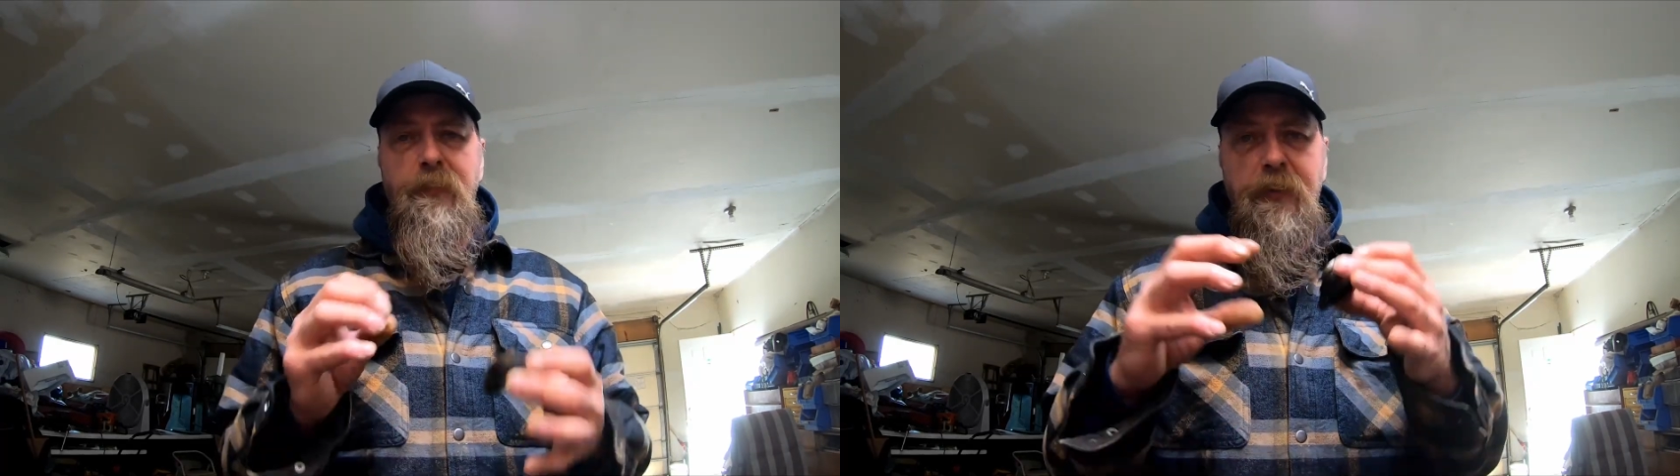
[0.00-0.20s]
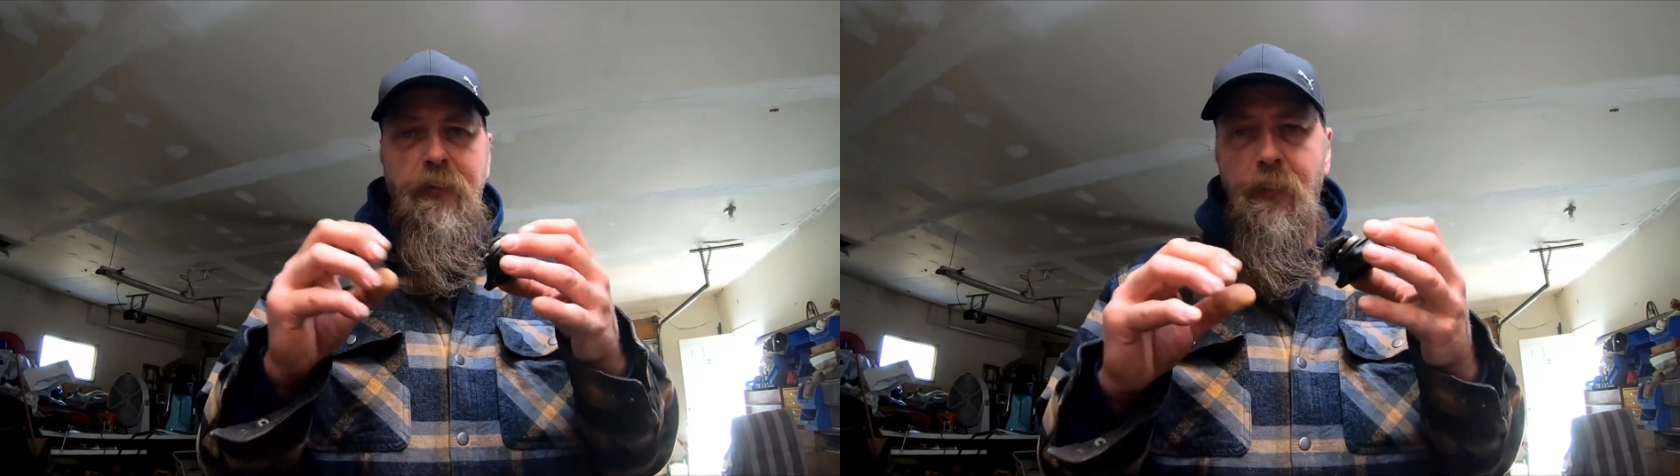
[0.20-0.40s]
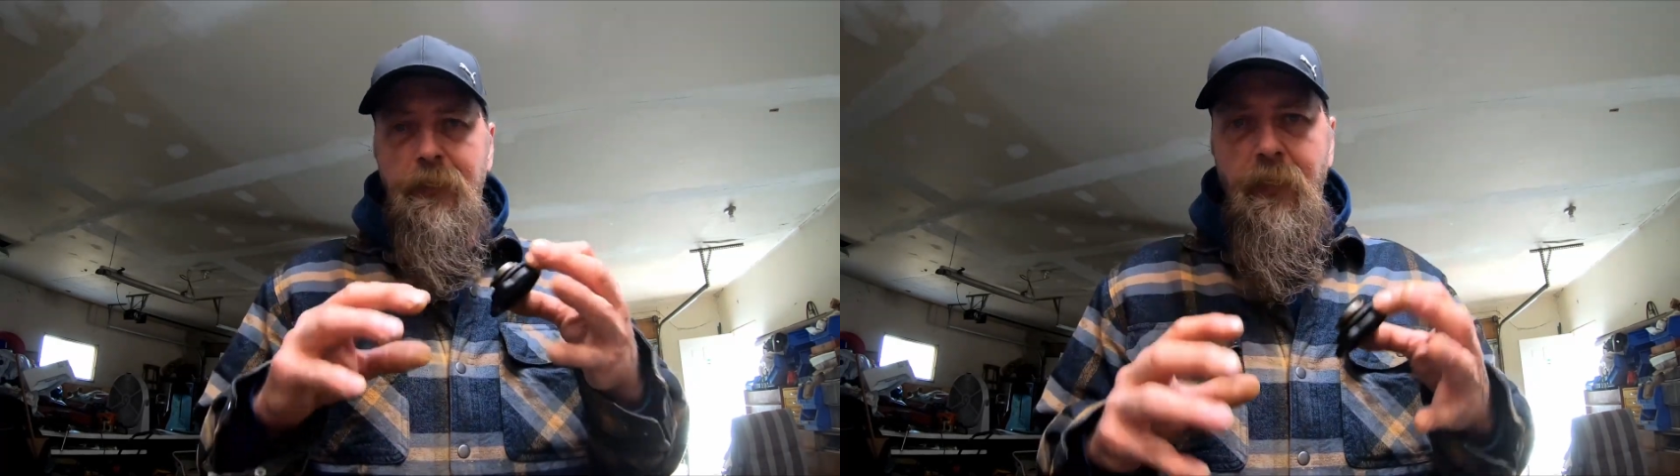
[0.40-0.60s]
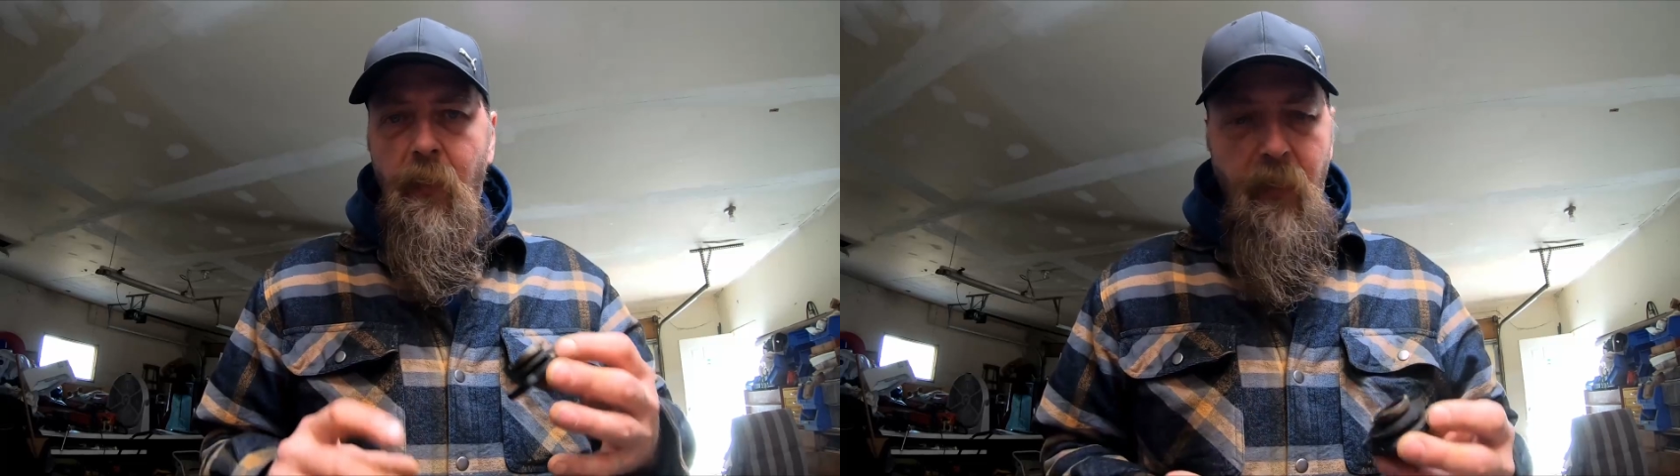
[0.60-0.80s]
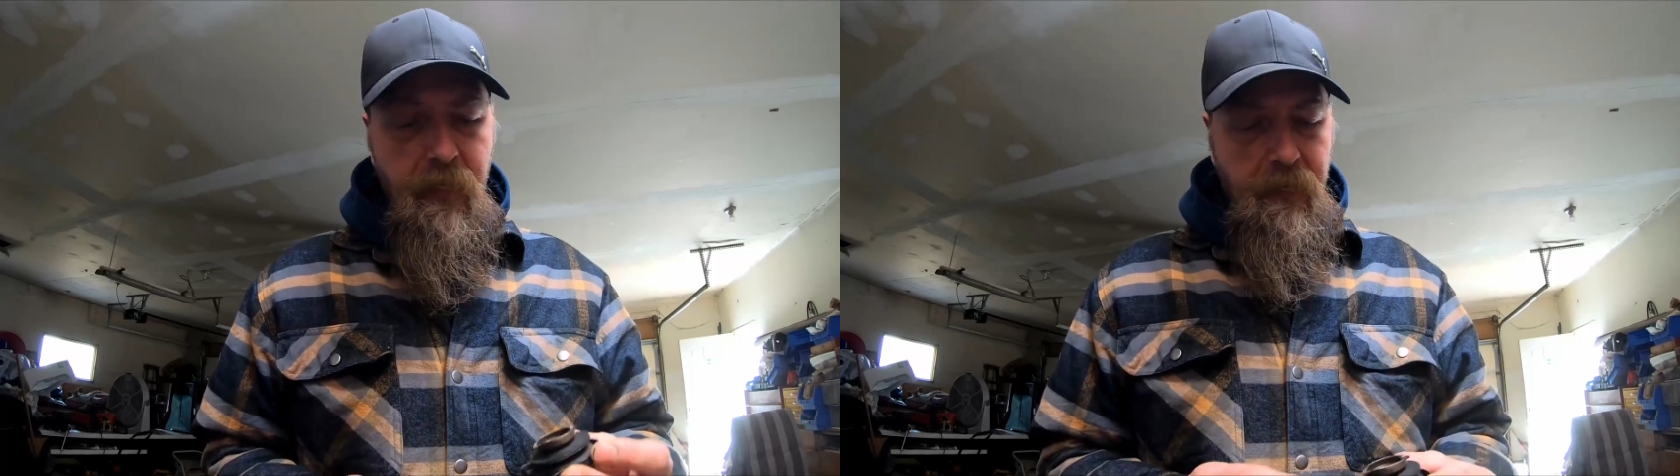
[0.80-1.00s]
mixing with
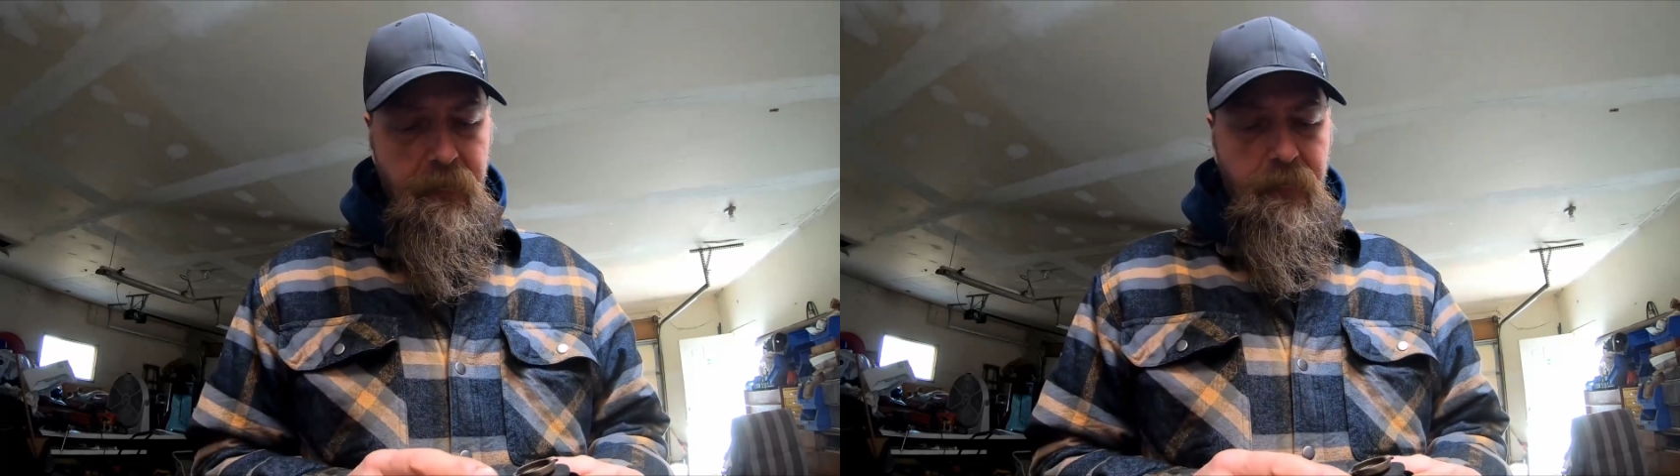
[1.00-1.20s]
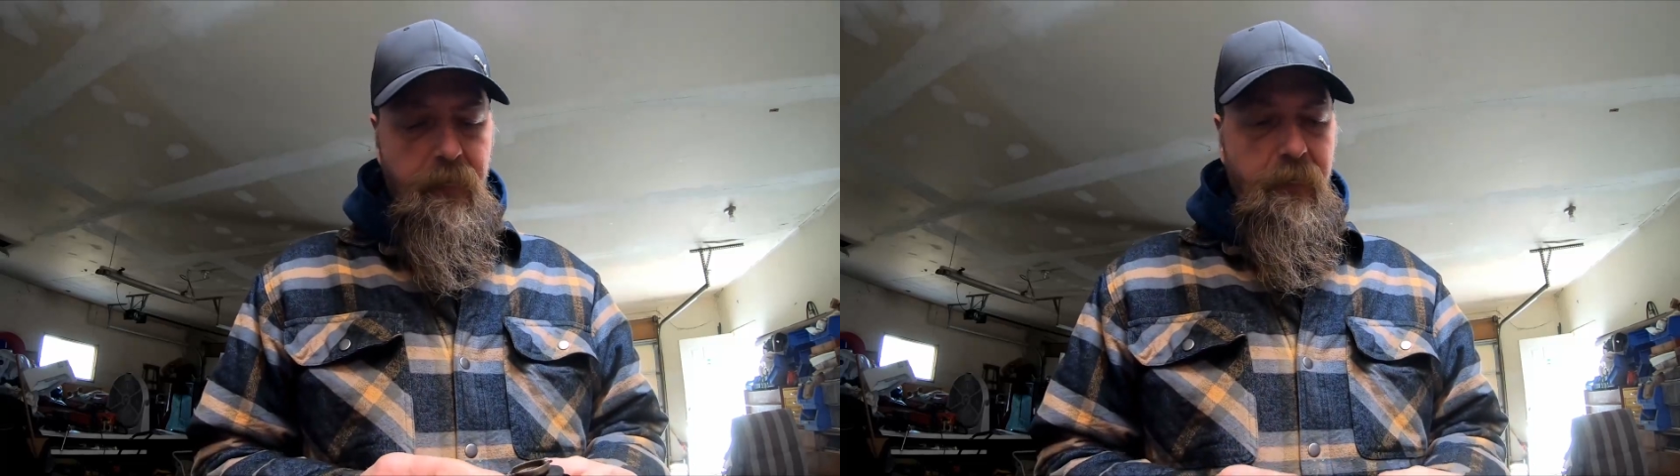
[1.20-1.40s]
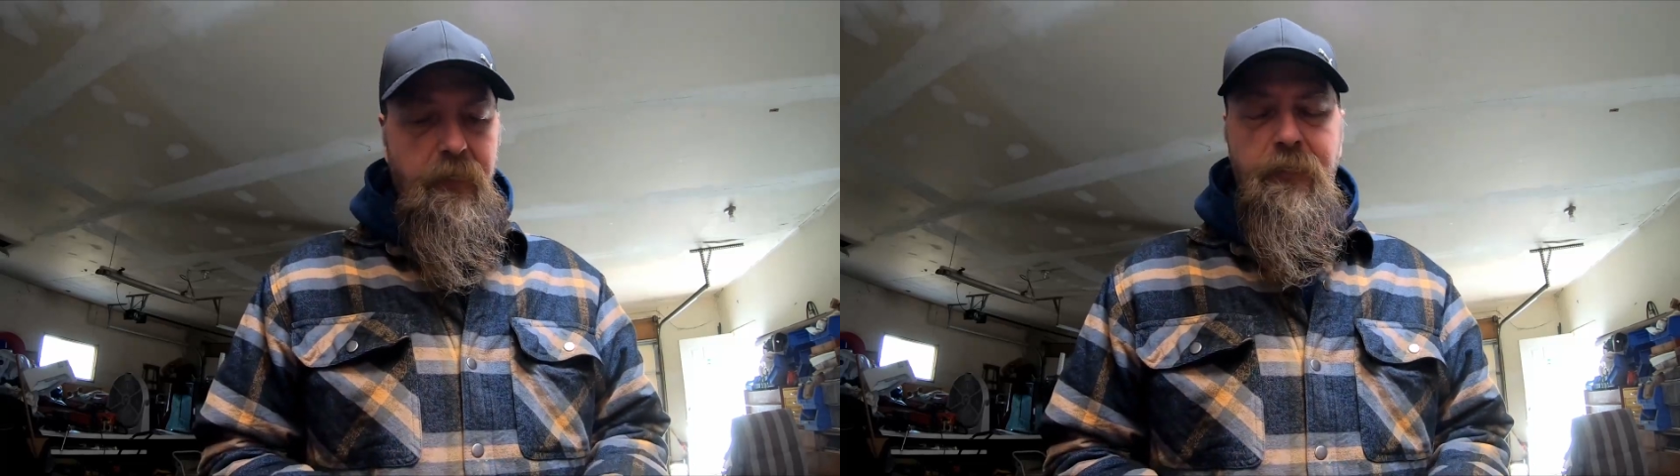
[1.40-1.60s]
your oil in there